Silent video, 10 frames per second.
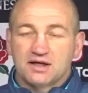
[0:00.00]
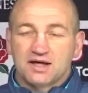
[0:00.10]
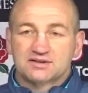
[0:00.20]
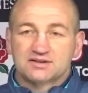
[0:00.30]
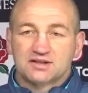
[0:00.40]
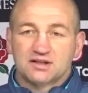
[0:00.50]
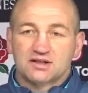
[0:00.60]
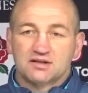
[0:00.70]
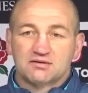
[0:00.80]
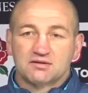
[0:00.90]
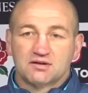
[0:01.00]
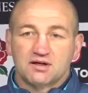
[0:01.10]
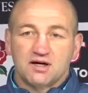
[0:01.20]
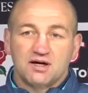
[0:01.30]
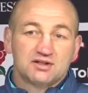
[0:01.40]
against a
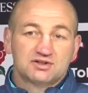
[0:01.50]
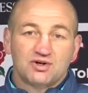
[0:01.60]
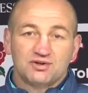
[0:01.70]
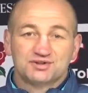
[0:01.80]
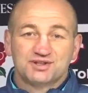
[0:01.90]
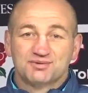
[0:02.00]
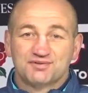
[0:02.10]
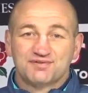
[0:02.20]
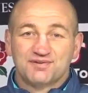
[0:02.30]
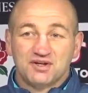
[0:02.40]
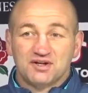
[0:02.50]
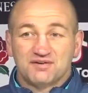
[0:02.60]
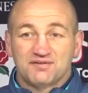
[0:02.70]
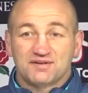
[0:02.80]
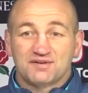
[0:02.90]
Scotland team that
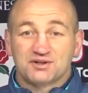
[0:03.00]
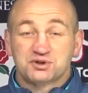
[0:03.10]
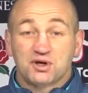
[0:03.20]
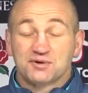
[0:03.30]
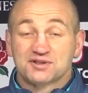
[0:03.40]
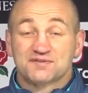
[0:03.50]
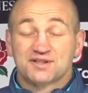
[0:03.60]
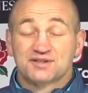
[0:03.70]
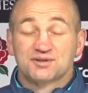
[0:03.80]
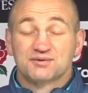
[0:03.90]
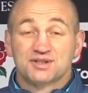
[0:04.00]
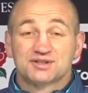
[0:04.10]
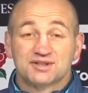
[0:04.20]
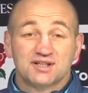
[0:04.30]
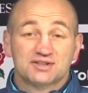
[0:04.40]
effectively controlled this fixture in
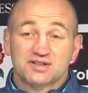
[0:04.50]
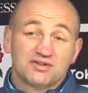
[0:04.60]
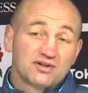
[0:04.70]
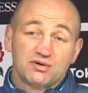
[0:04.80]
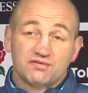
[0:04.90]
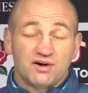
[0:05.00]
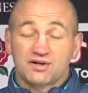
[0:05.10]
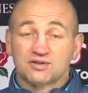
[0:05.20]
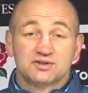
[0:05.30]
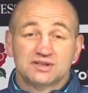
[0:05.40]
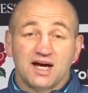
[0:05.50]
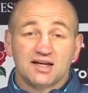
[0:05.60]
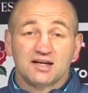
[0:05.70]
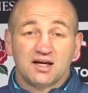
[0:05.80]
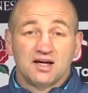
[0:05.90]
recent years, and I thought they were very good
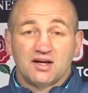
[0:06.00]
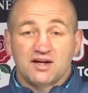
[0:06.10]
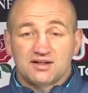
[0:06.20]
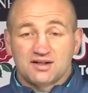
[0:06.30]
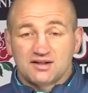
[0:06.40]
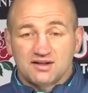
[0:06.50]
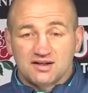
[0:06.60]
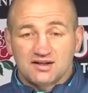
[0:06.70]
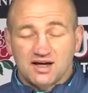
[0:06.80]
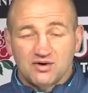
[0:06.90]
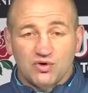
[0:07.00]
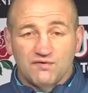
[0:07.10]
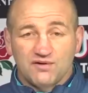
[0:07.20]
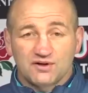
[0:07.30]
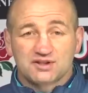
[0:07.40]
today. They didn't get an
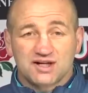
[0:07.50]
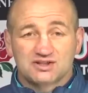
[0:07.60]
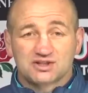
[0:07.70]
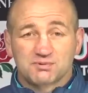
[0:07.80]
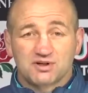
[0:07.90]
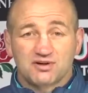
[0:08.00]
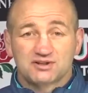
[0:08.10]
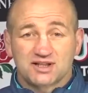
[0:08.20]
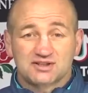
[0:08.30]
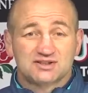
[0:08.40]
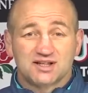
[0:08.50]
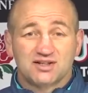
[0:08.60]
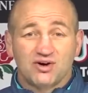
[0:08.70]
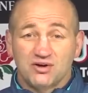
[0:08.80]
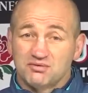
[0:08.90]
awful lot of chances, but the off chances they
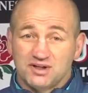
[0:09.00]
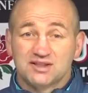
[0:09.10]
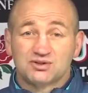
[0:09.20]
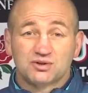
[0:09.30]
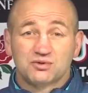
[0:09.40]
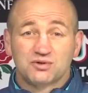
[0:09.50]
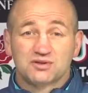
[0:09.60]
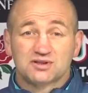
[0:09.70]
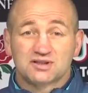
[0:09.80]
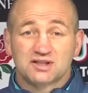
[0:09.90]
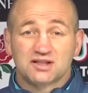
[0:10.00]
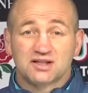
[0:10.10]
got, they took ruthlessly.